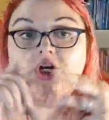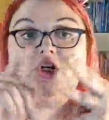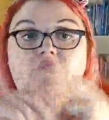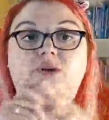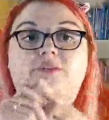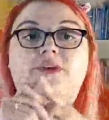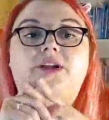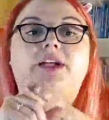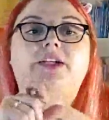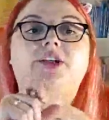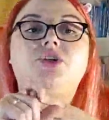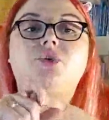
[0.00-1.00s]
You feel an
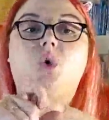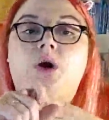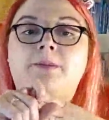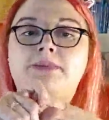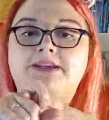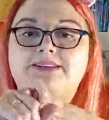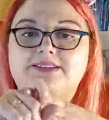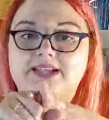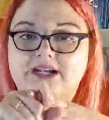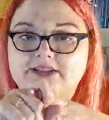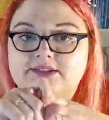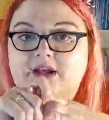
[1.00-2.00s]
enormous
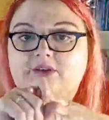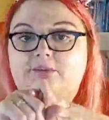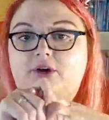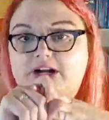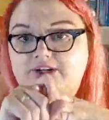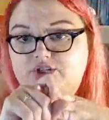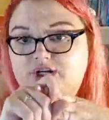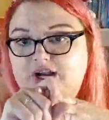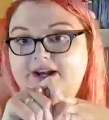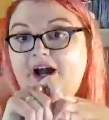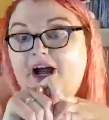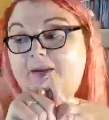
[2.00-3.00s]
sense of pressure
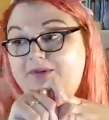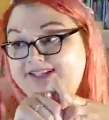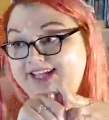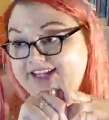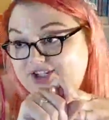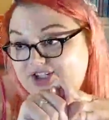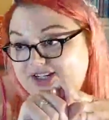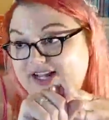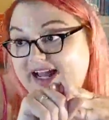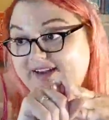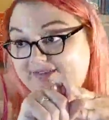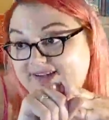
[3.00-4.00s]
and obligation
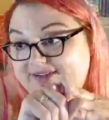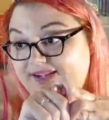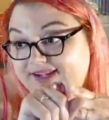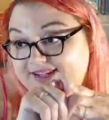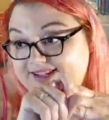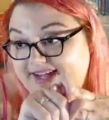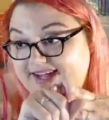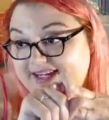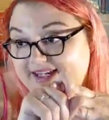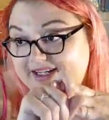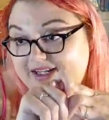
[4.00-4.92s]
every fucking day.